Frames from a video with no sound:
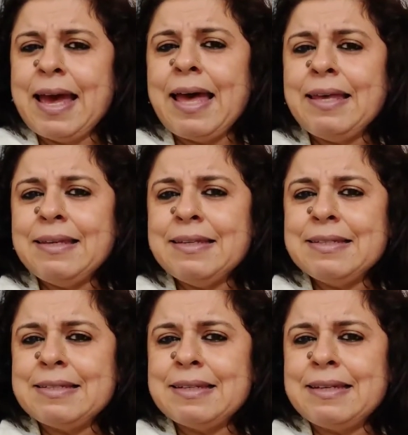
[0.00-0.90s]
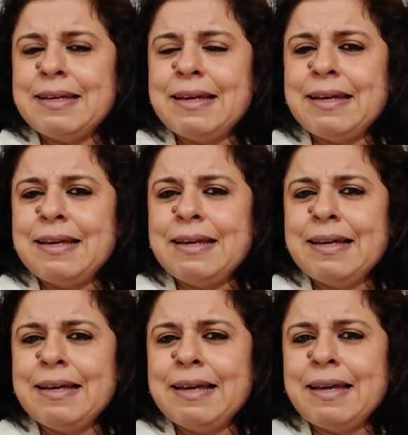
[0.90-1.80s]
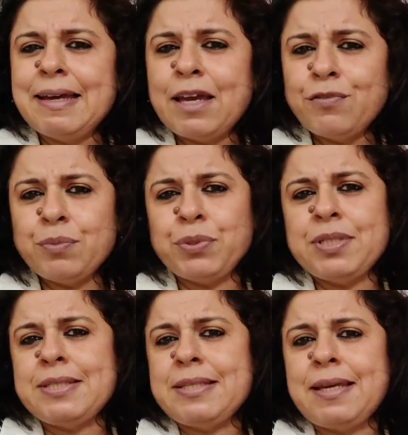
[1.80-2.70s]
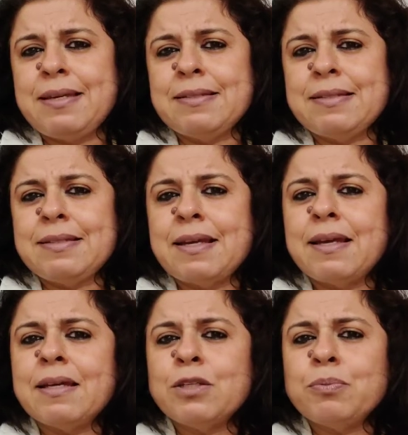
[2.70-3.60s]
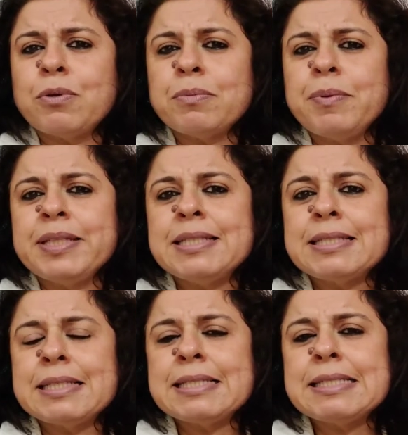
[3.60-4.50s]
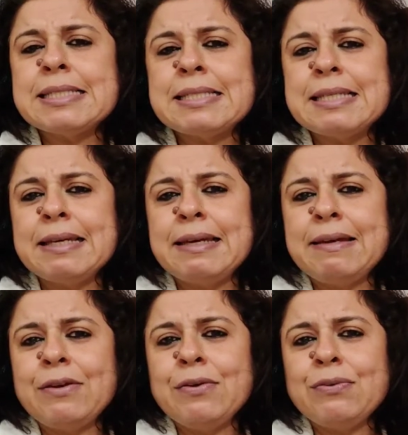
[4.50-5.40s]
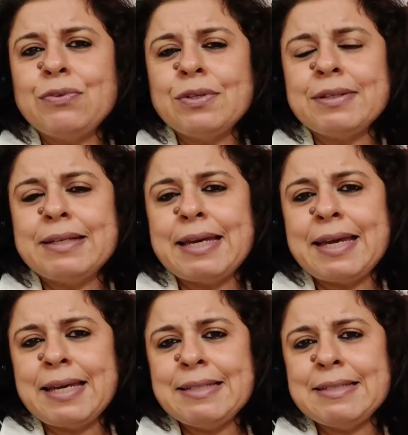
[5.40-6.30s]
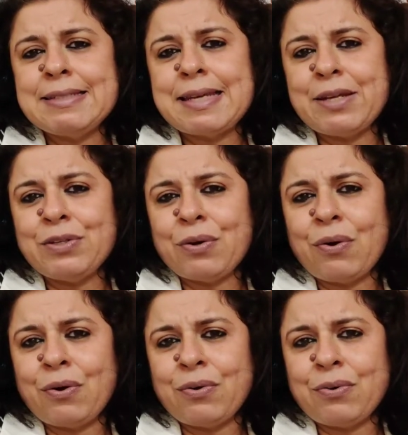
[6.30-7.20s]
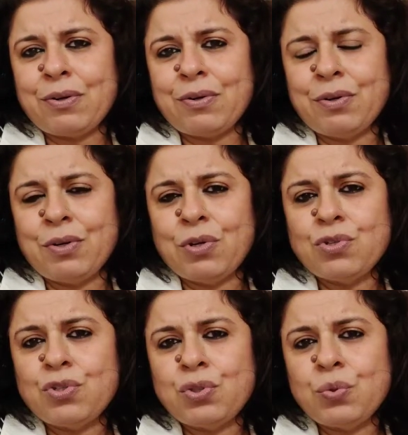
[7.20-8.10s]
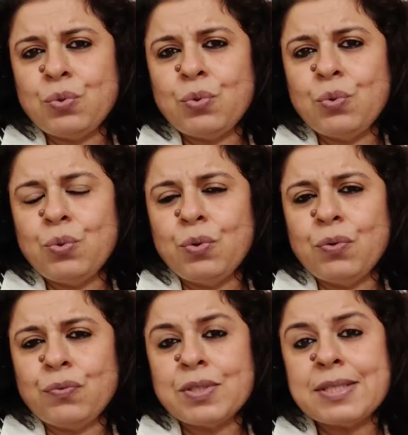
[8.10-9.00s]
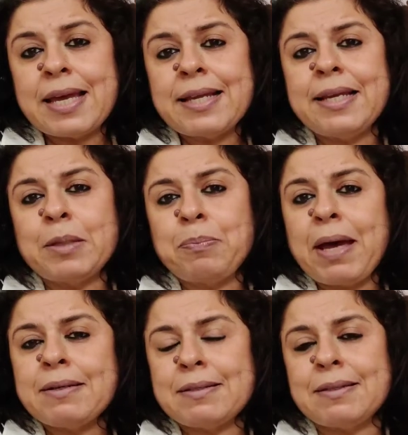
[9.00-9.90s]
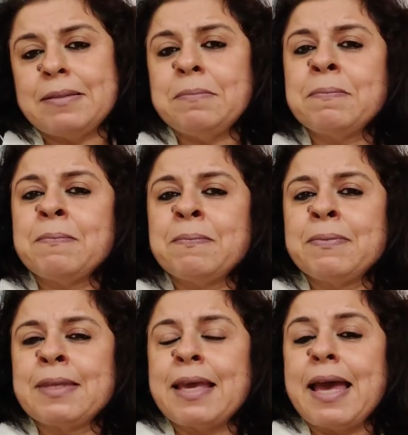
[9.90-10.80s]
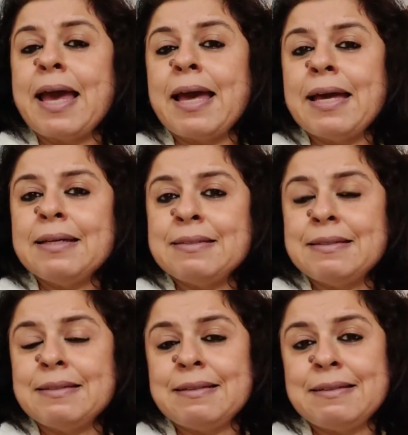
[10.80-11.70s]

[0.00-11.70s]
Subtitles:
And everybody says that probably this is the end tenure to the cyclic pattern, and